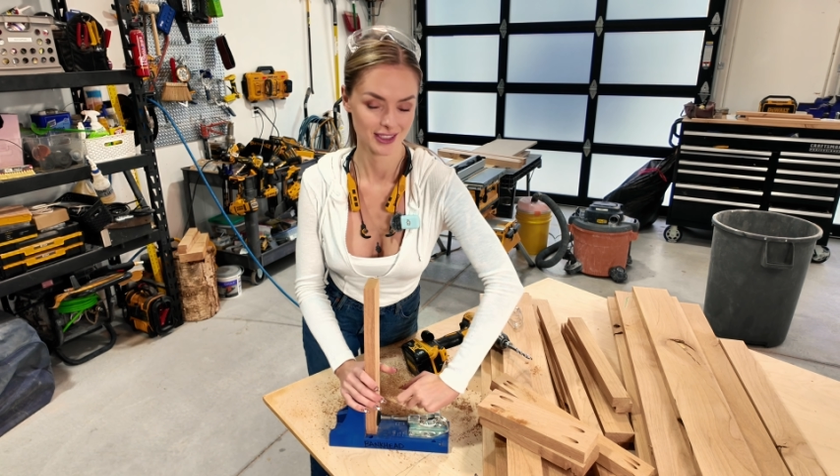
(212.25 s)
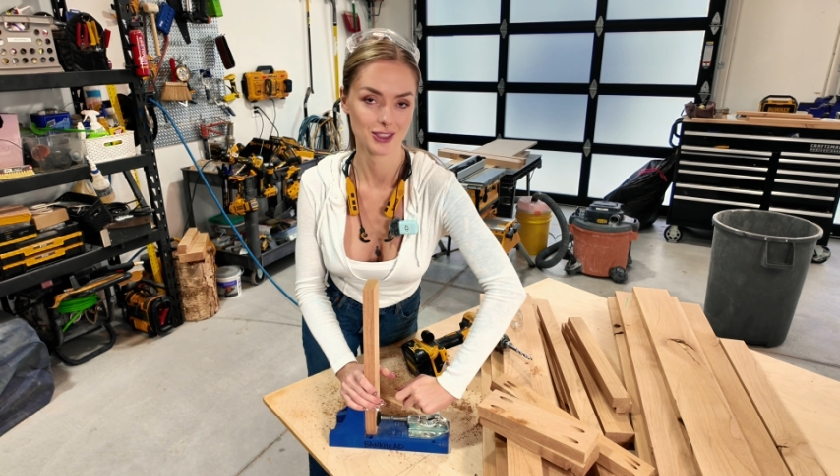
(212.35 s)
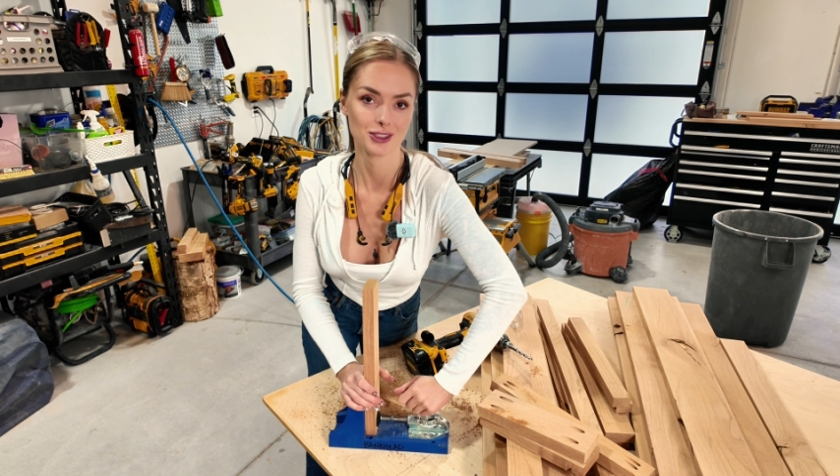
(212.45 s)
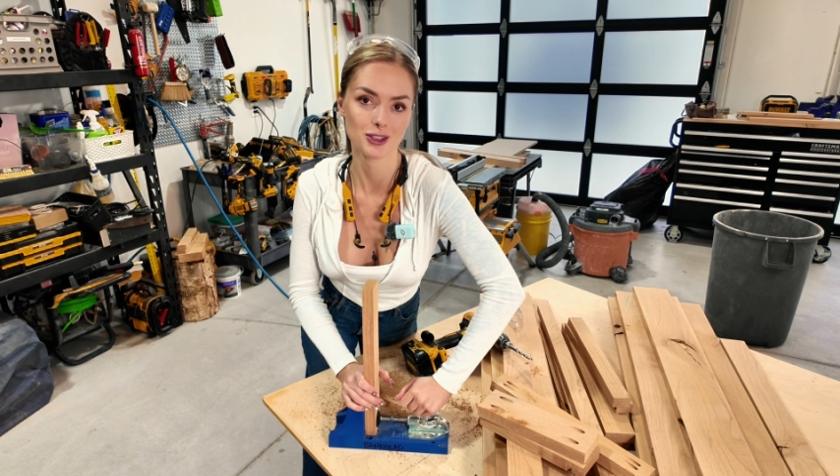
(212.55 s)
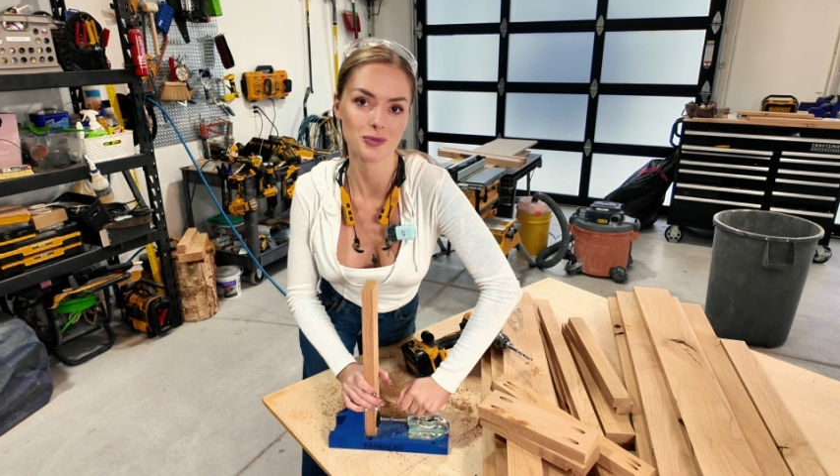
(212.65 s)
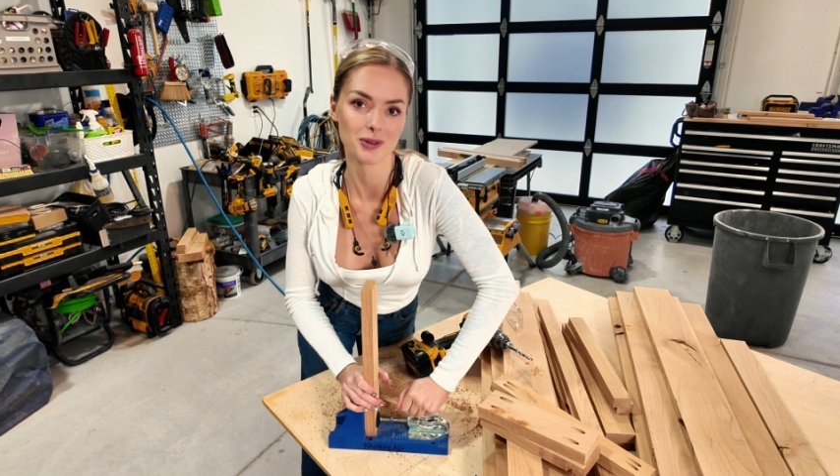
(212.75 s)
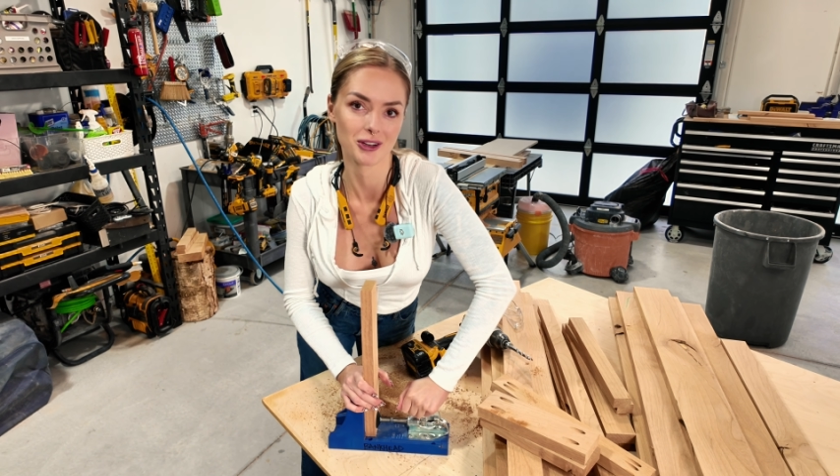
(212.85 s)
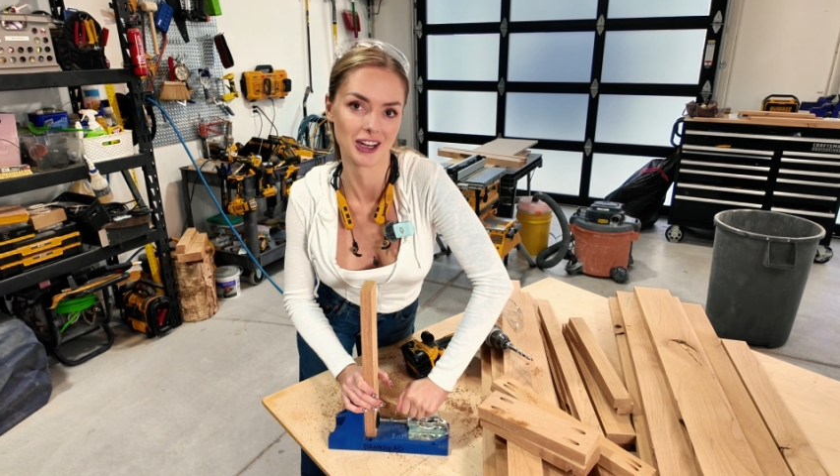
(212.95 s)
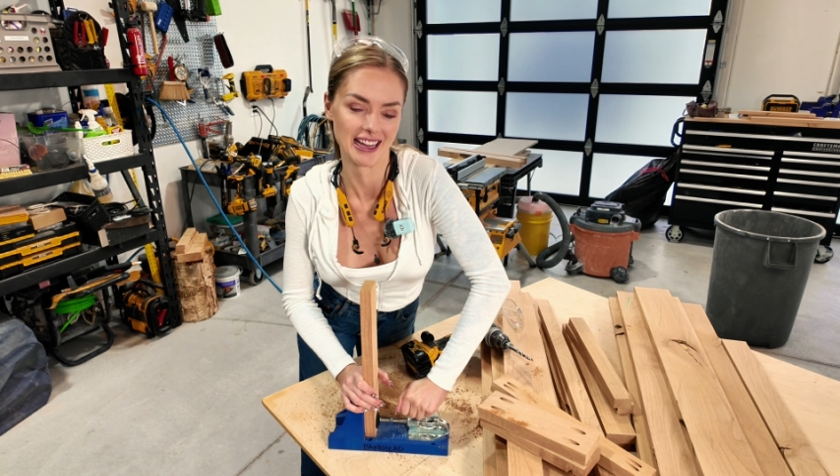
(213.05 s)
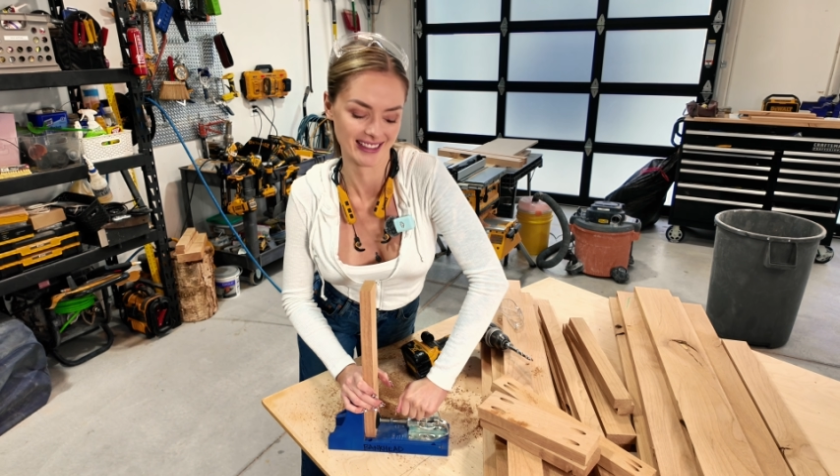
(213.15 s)
Super
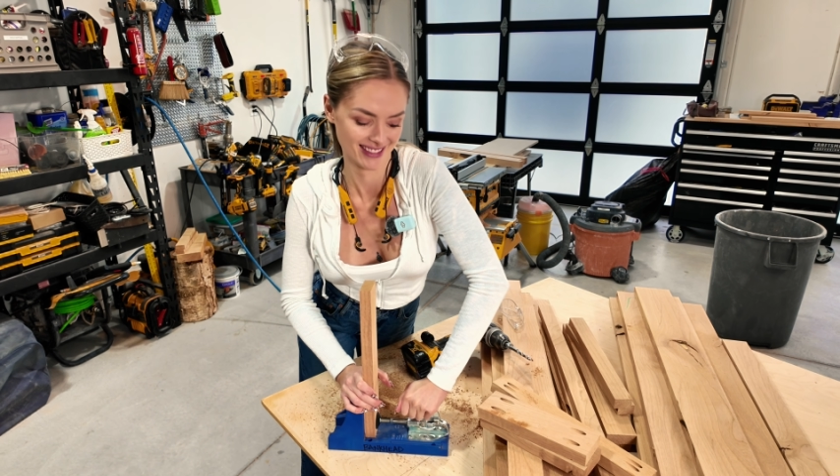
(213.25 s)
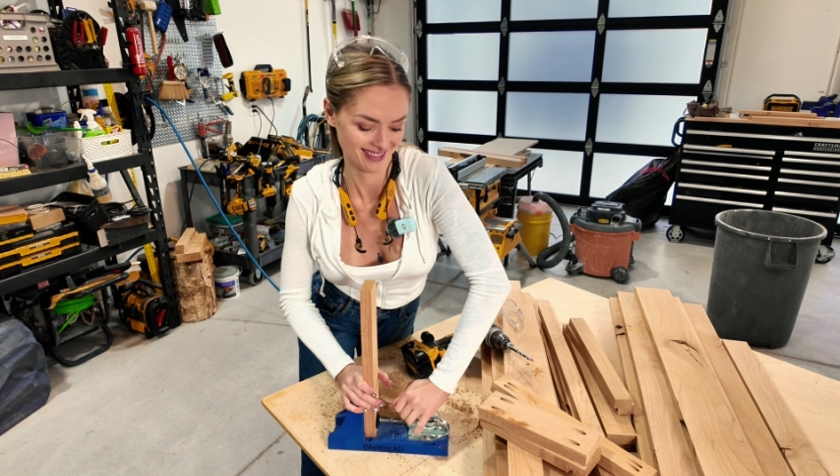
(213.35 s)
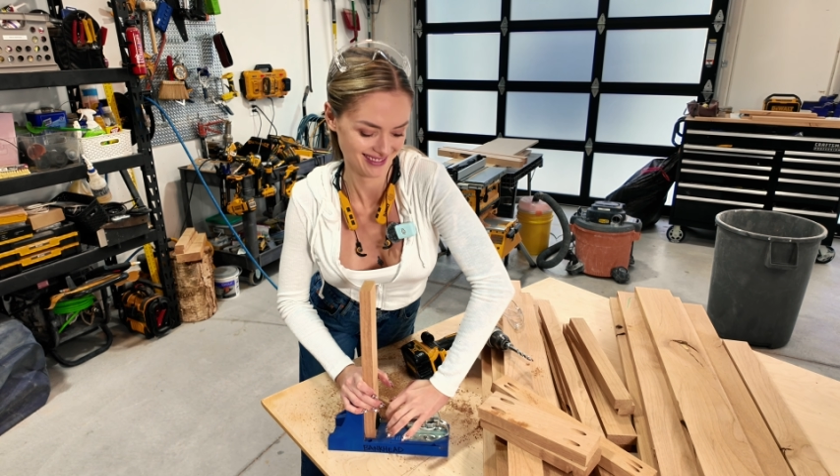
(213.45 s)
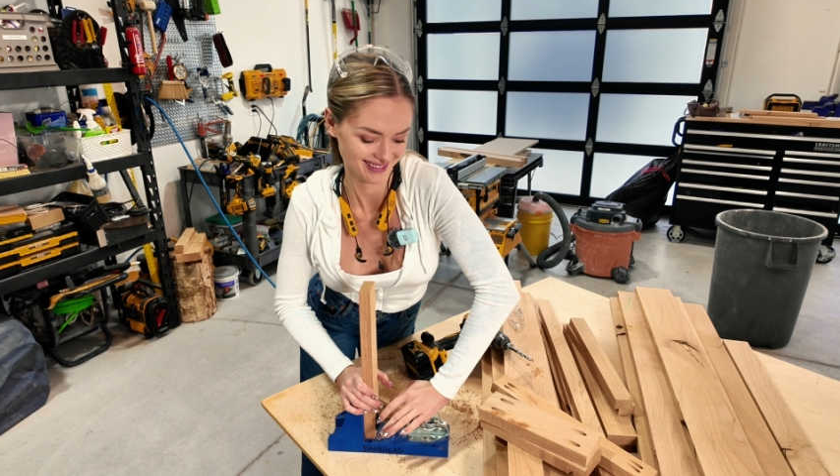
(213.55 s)
great.